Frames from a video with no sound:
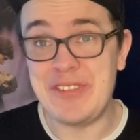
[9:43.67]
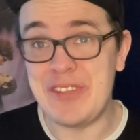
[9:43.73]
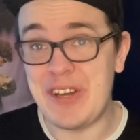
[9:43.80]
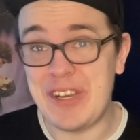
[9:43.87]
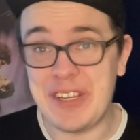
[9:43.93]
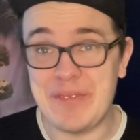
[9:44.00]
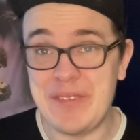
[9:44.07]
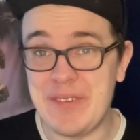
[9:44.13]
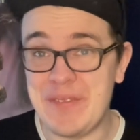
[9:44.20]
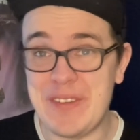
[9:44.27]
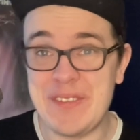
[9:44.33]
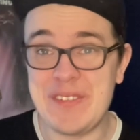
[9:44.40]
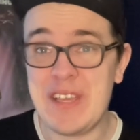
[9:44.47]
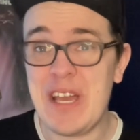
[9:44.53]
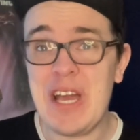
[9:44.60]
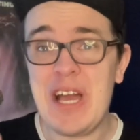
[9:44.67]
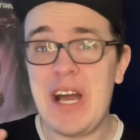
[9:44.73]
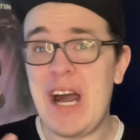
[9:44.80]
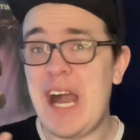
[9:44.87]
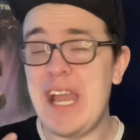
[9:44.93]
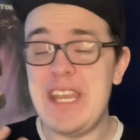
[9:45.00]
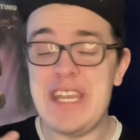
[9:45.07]
Sonic movies.
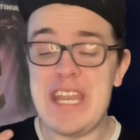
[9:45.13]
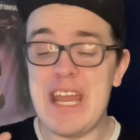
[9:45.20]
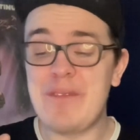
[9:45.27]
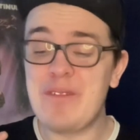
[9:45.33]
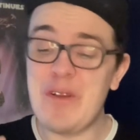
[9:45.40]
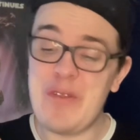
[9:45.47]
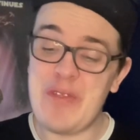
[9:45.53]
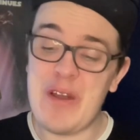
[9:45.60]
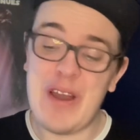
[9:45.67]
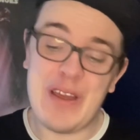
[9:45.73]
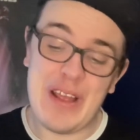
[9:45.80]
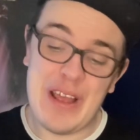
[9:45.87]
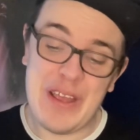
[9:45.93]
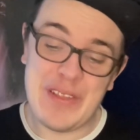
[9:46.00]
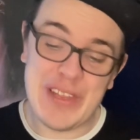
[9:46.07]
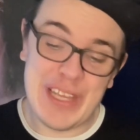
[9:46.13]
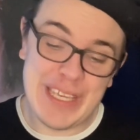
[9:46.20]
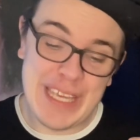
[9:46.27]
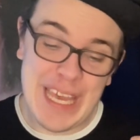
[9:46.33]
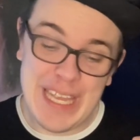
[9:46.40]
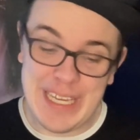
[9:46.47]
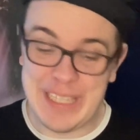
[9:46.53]
I never thought I'd
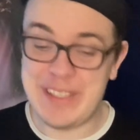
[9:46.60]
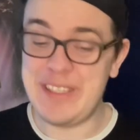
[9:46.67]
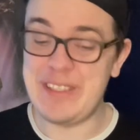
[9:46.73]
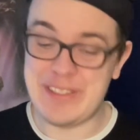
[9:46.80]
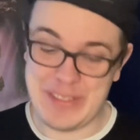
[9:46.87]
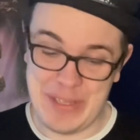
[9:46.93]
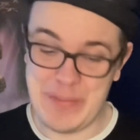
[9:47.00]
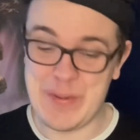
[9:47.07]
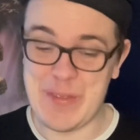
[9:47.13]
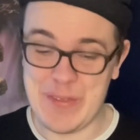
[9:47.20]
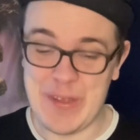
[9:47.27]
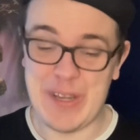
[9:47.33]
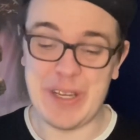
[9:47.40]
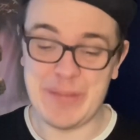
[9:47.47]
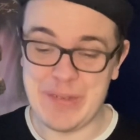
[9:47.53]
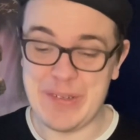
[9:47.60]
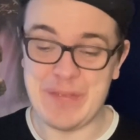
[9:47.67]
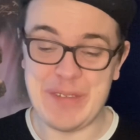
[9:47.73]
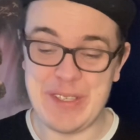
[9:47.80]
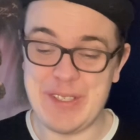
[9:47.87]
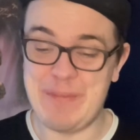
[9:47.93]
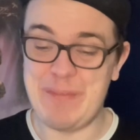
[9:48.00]
like any of these stupid Sonic
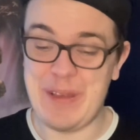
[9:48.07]
movies,